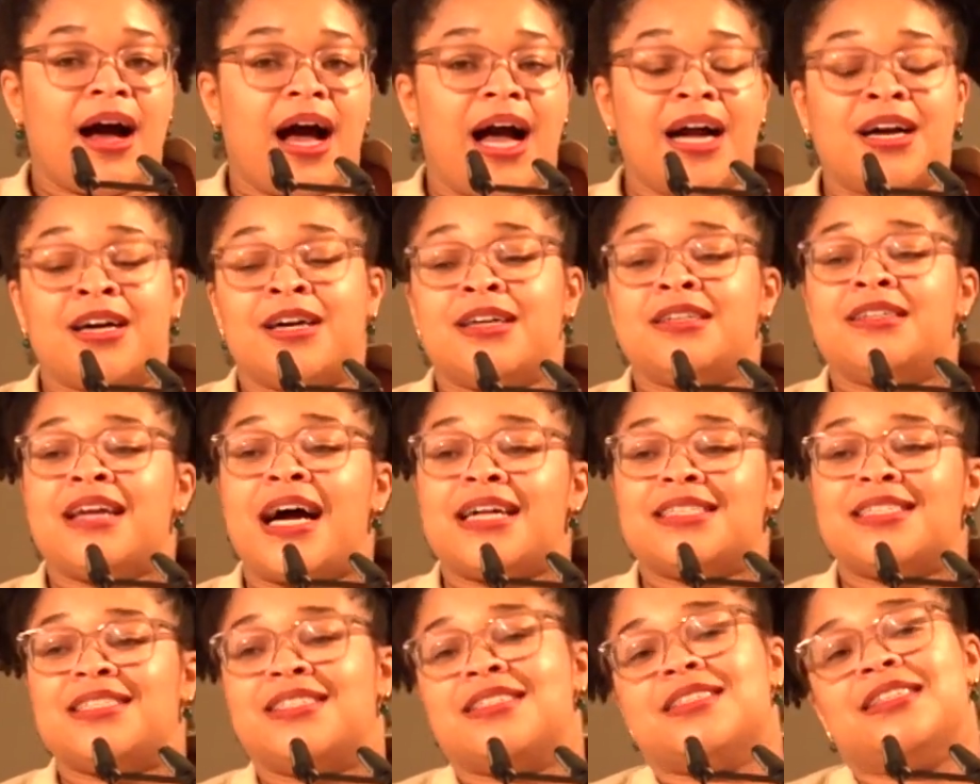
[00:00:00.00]
I could
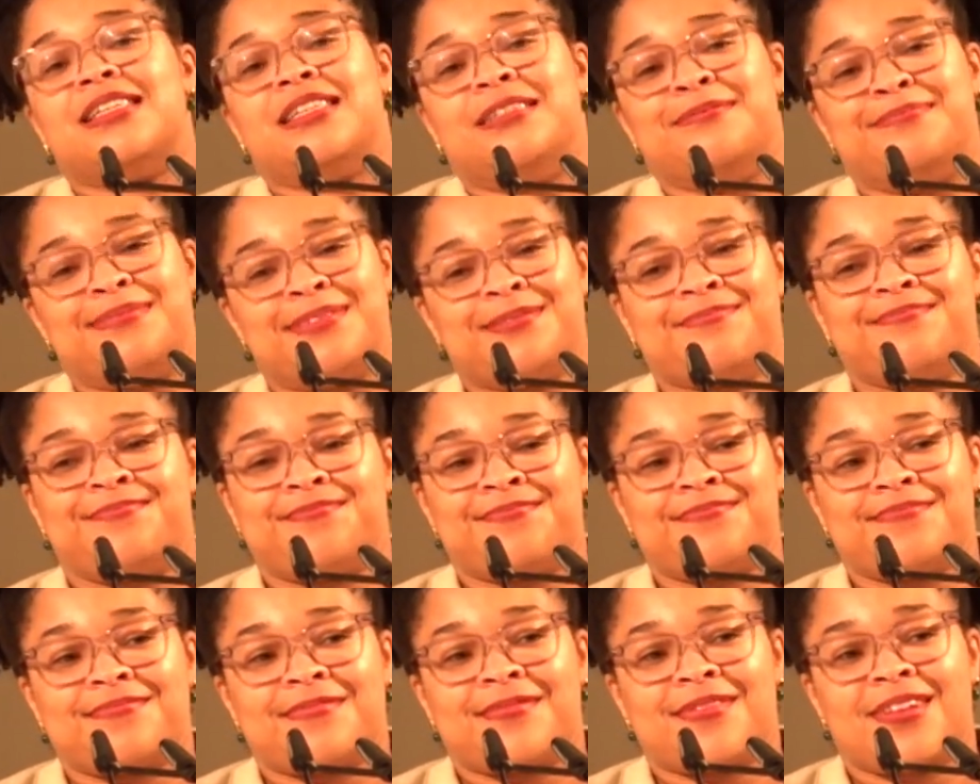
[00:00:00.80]
not sleep,
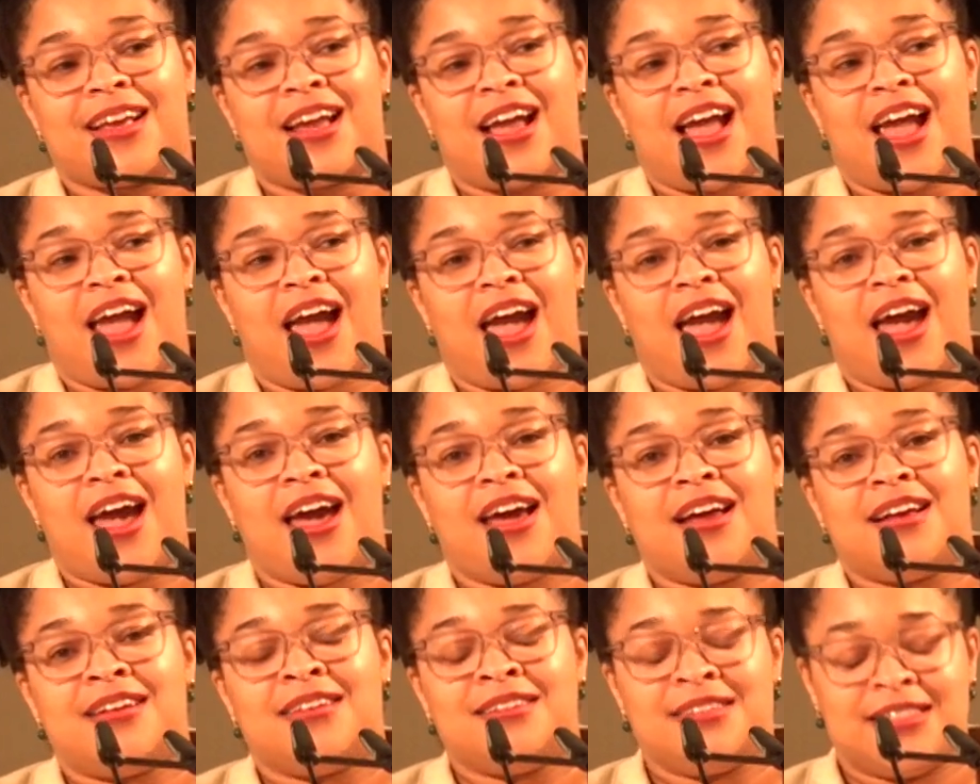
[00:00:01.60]

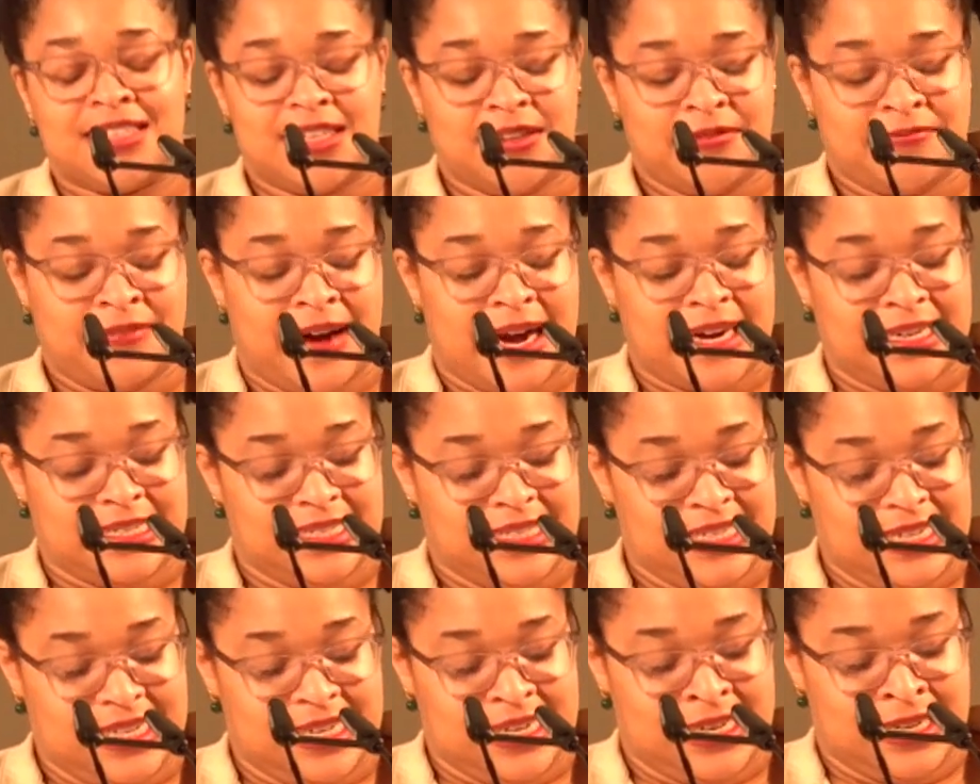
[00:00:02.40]
and if I
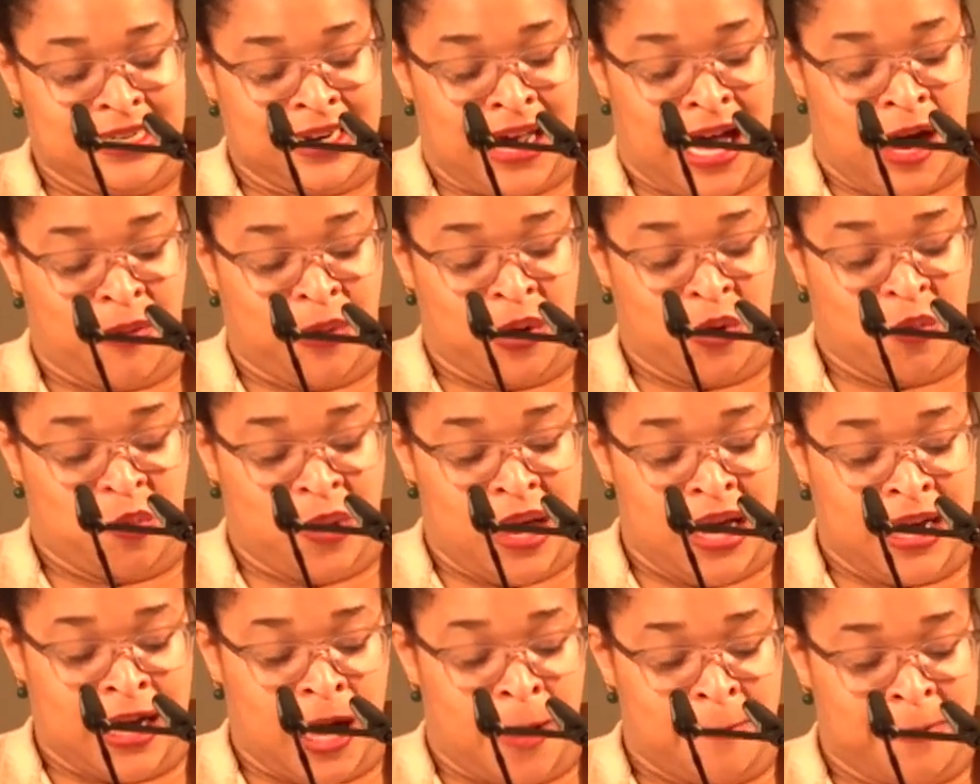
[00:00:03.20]
did, I would
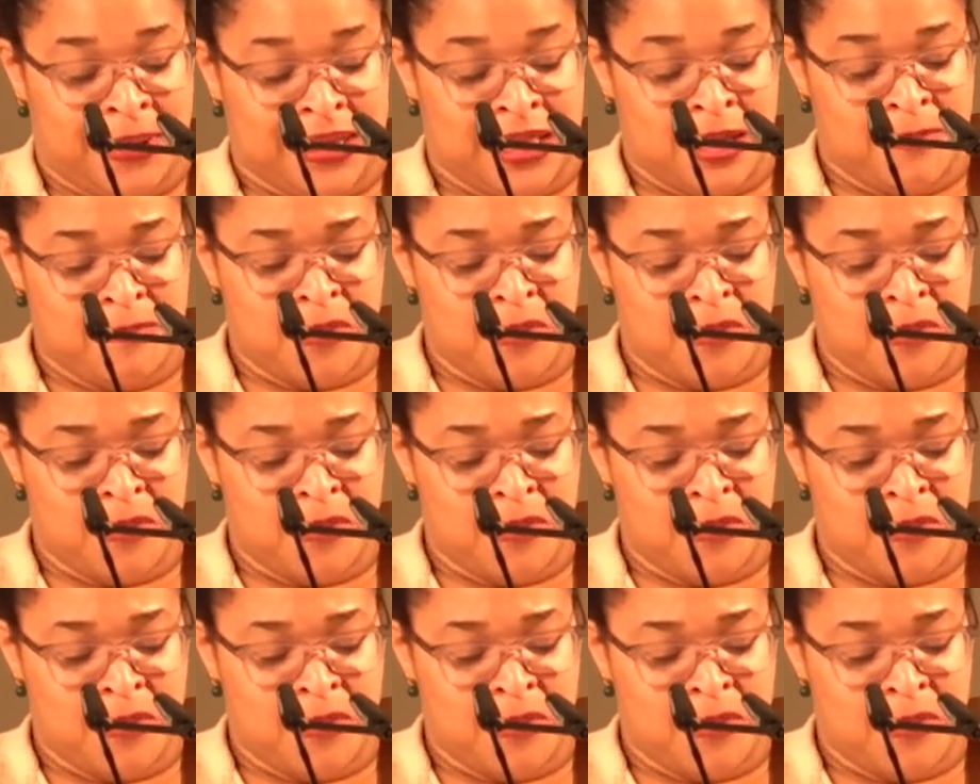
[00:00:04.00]
wake up in the